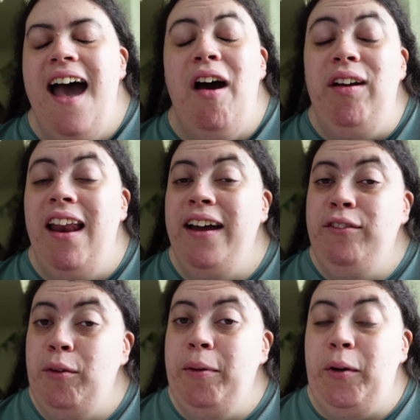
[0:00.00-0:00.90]
outline
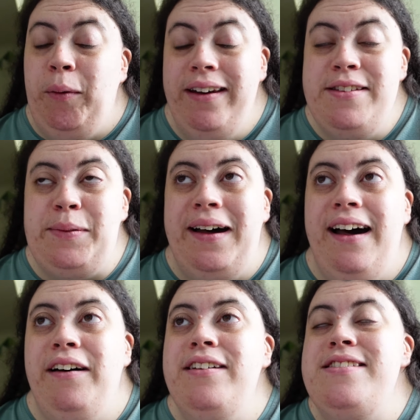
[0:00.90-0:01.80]
for book one as
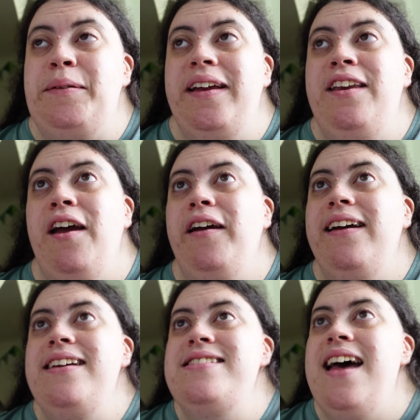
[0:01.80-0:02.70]
well, so I know
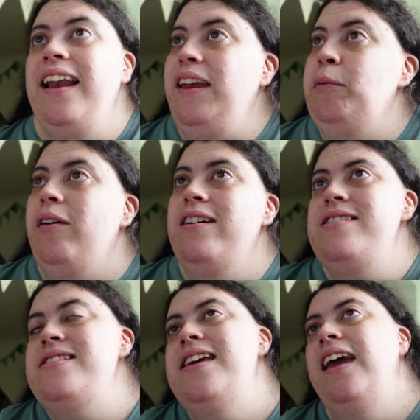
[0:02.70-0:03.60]
exactly
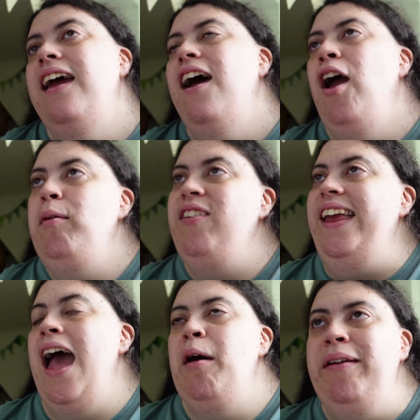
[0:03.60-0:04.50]
what's hopefully
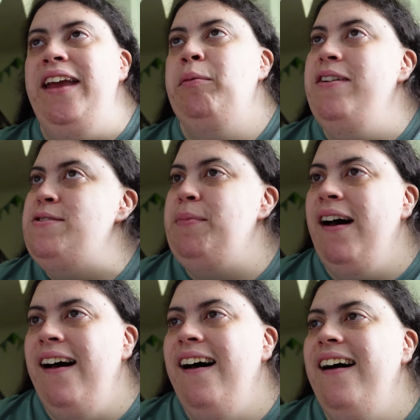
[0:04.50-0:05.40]
happening in which
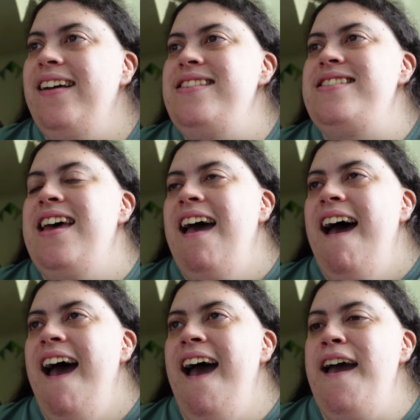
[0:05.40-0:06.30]
parts.
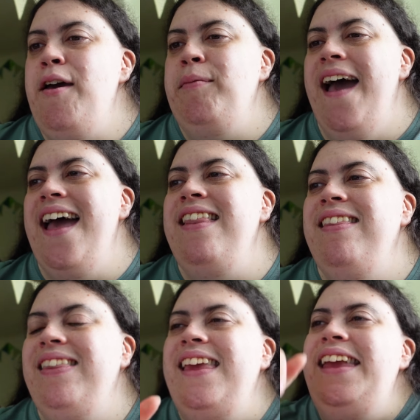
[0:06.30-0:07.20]

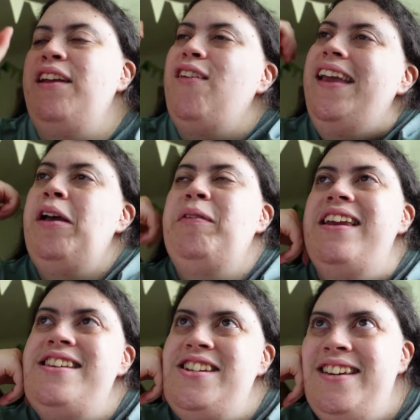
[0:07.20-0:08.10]
And the thing I want
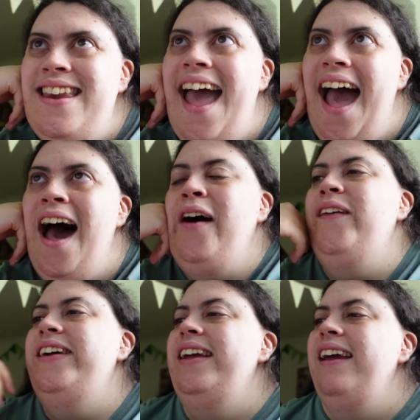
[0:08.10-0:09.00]
to do
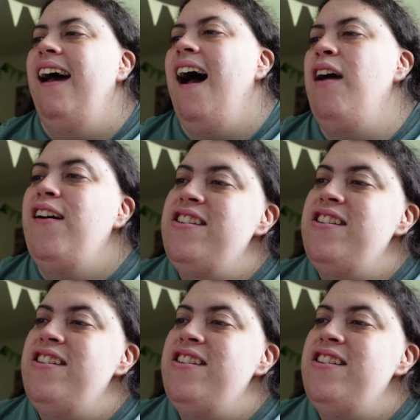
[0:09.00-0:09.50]
now, I've